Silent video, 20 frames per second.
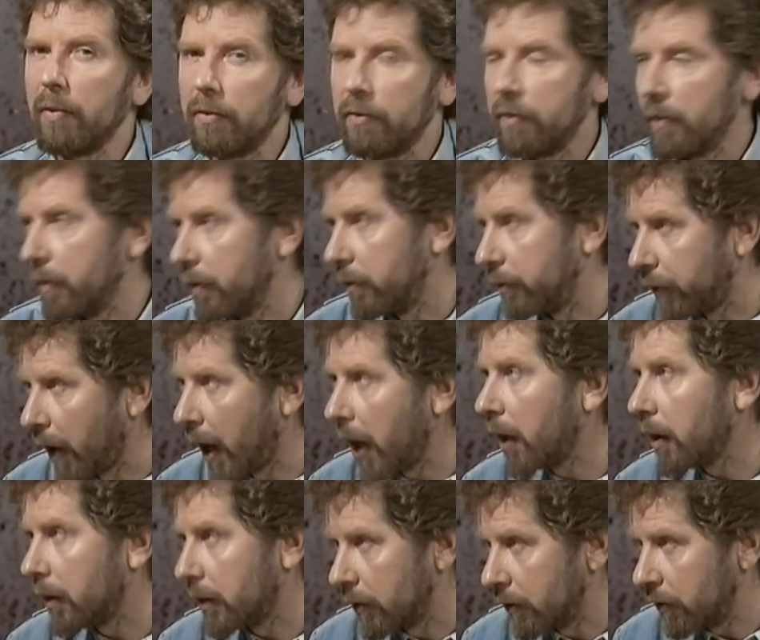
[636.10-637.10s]
of
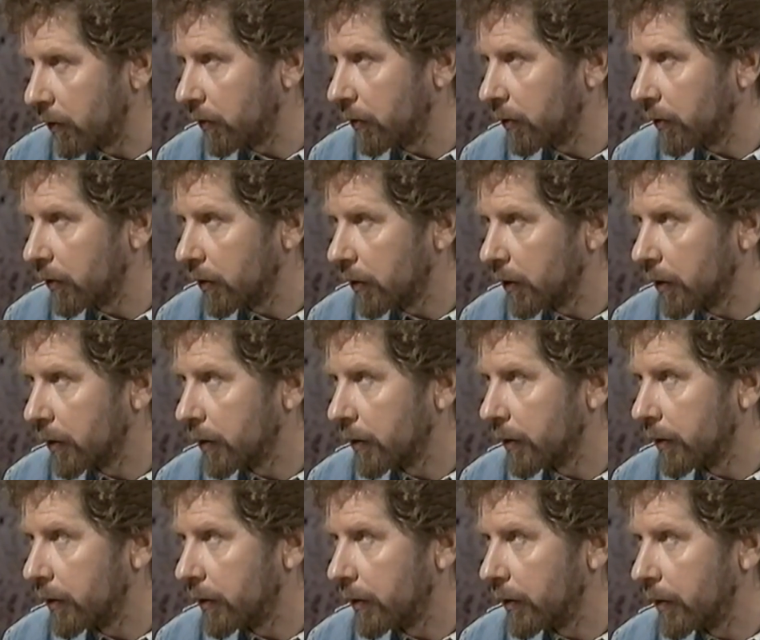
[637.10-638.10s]
fans
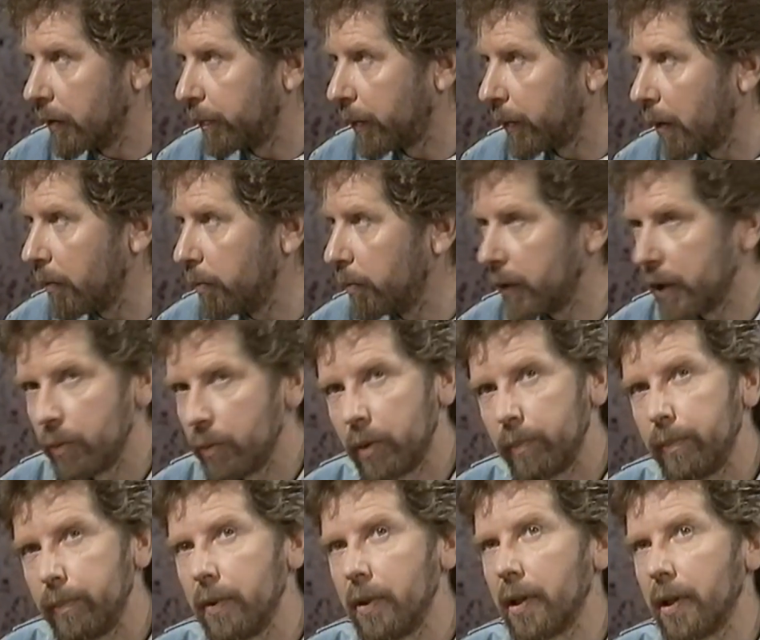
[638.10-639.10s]
that probably
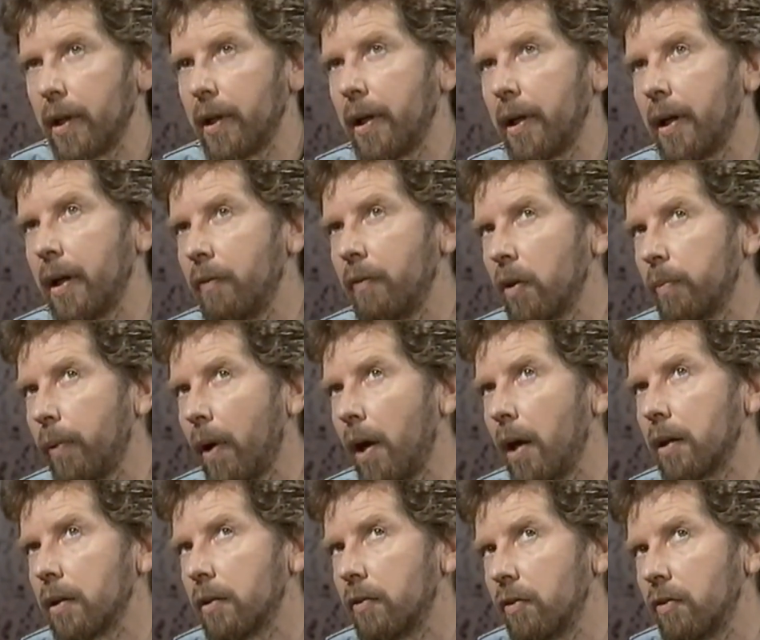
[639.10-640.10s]
would have their
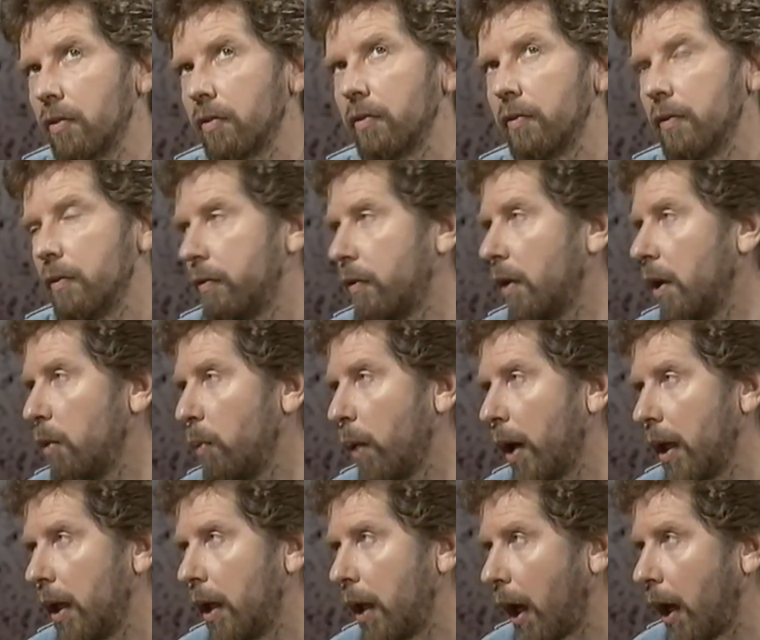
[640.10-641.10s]
pockets fairly
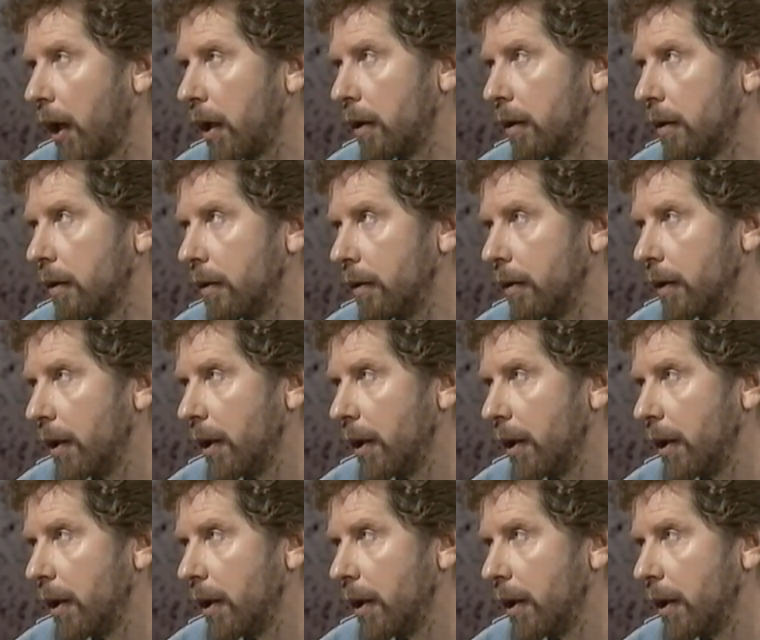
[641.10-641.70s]
well lined